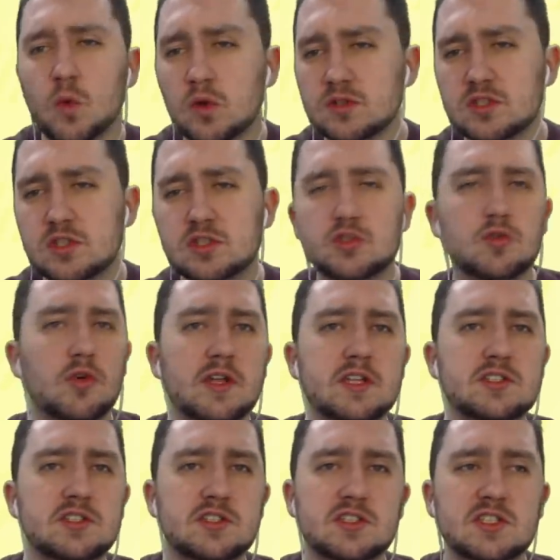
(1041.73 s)
wants to join,
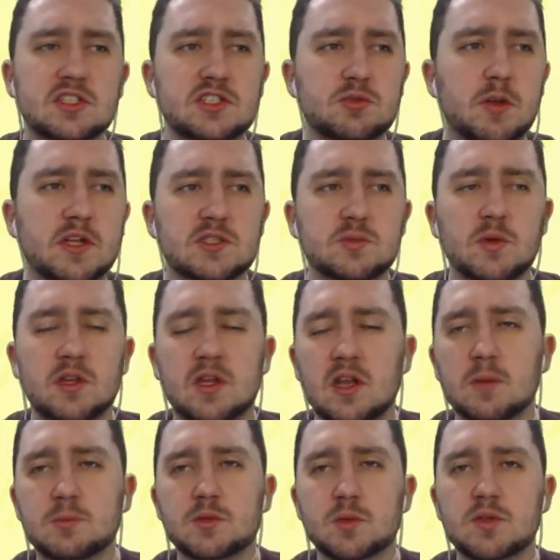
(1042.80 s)
it's just a situation where the
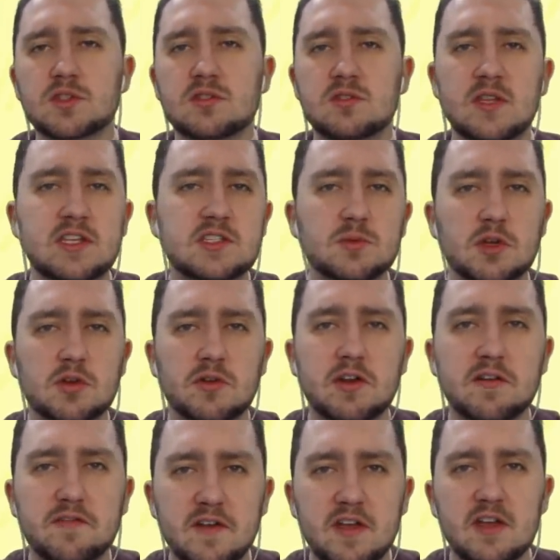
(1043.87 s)
clubs need to agree
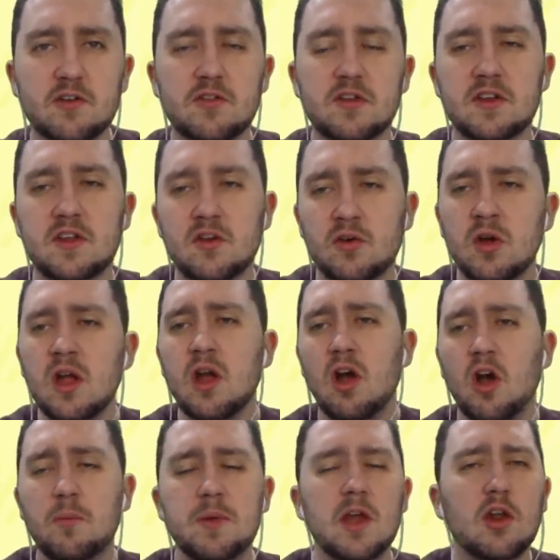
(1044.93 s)
a fee on the deal,
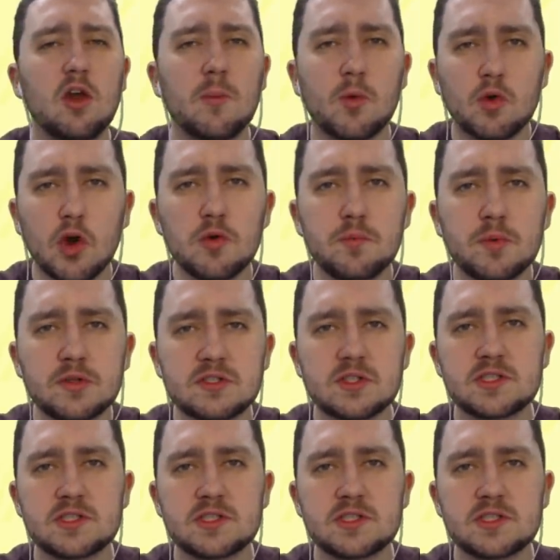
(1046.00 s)
I'd be a lot more open to